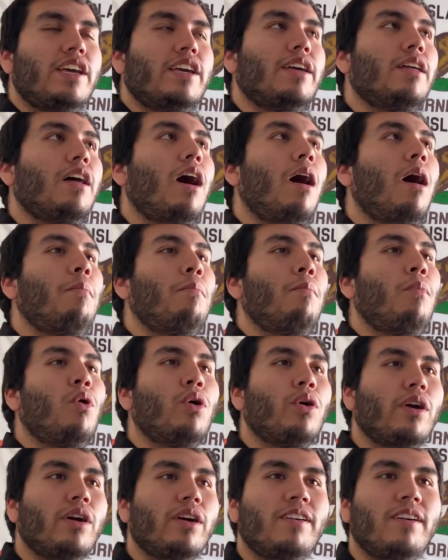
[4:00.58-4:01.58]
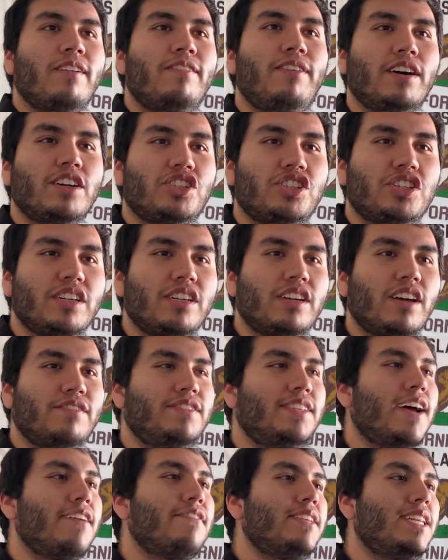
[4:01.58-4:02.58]
a Moore function of
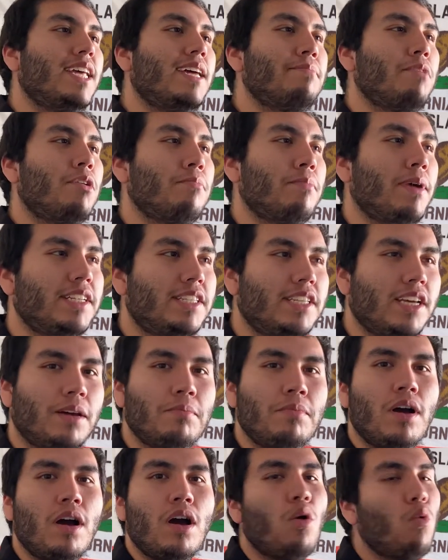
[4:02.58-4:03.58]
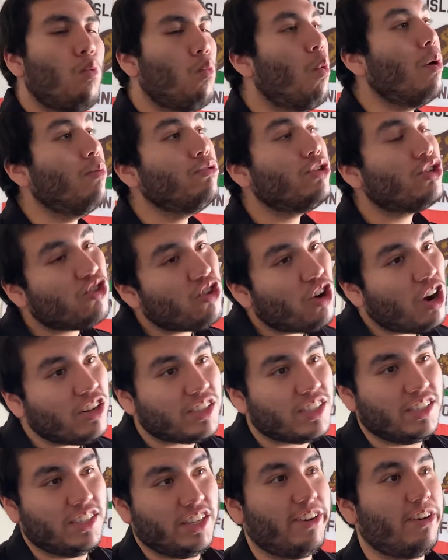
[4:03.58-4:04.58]
definite momentum won't cross
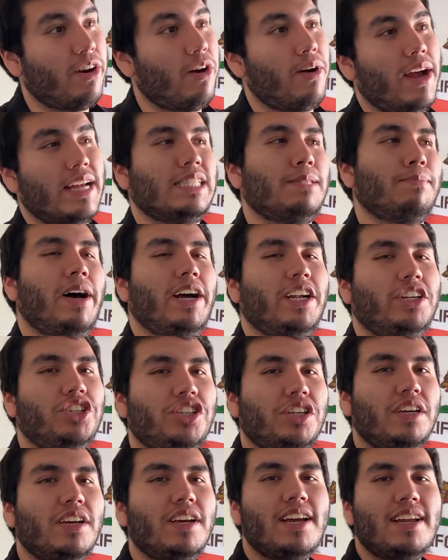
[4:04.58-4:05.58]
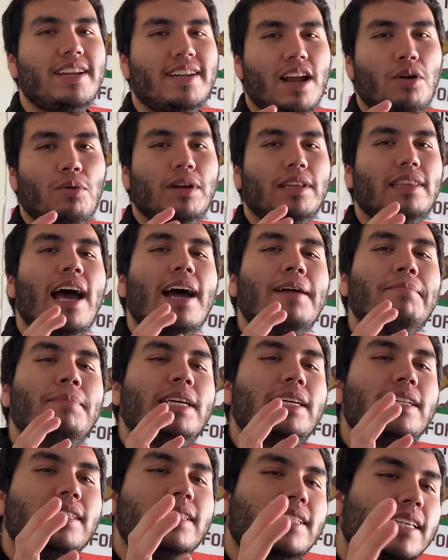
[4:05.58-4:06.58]
0 as much. Now what that
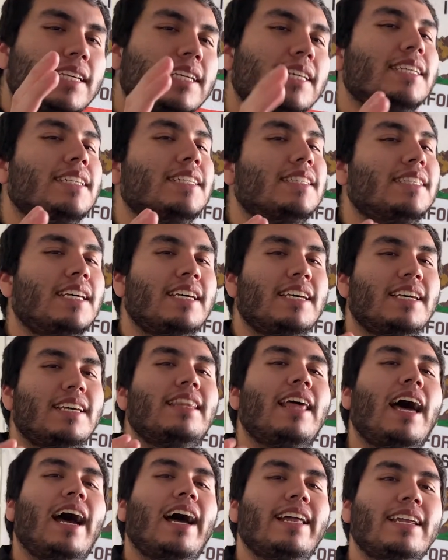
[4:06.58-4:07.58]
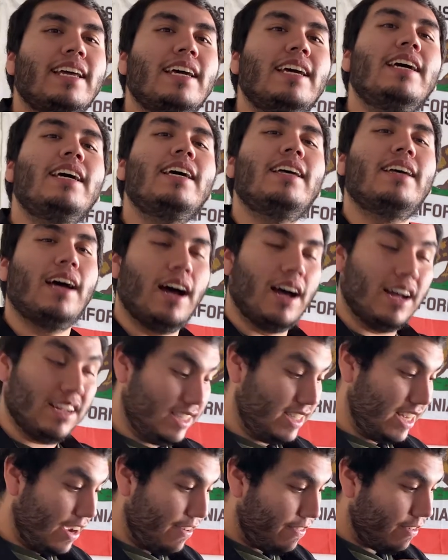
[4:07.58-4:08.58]
means is that
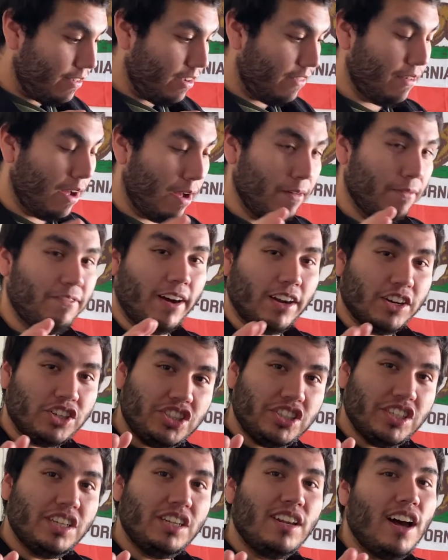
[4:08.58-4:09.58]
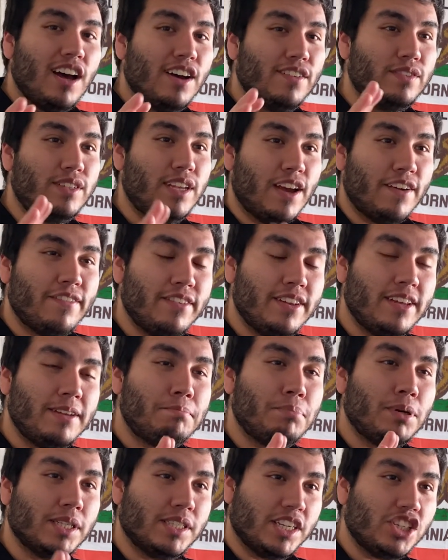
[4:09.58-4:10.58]
a function of definite
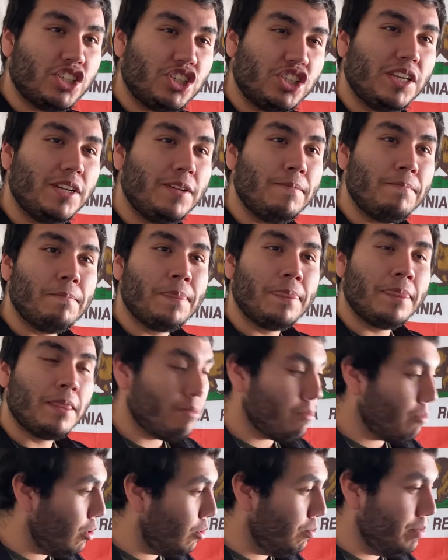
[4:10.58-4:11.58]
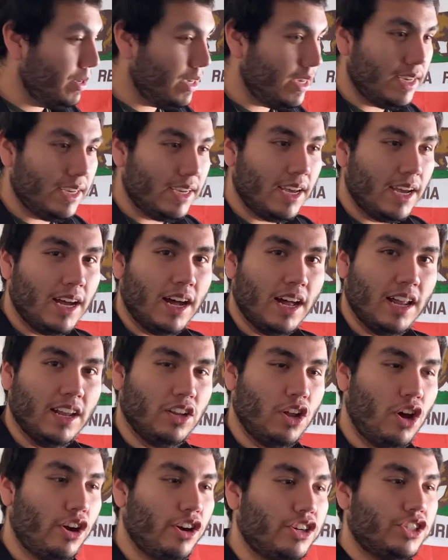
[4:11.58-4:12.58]
position will be a
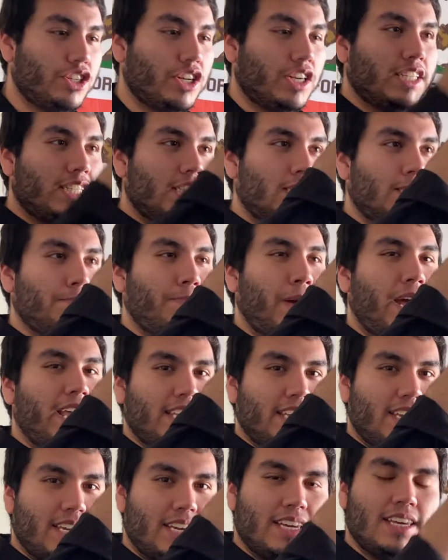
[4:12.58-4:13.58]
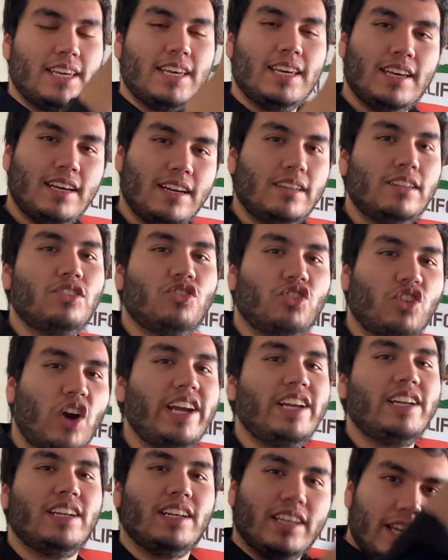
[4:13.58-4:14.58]
large spike
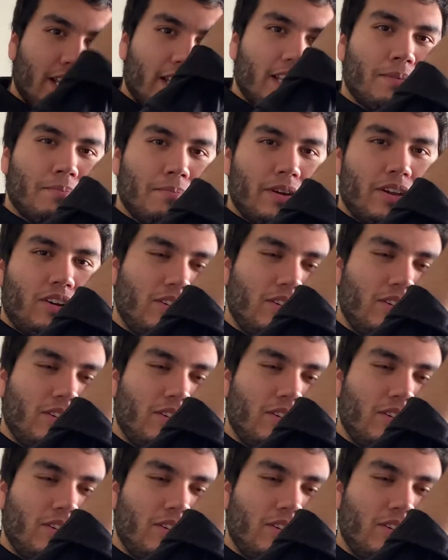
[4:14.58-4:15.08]
right in the middle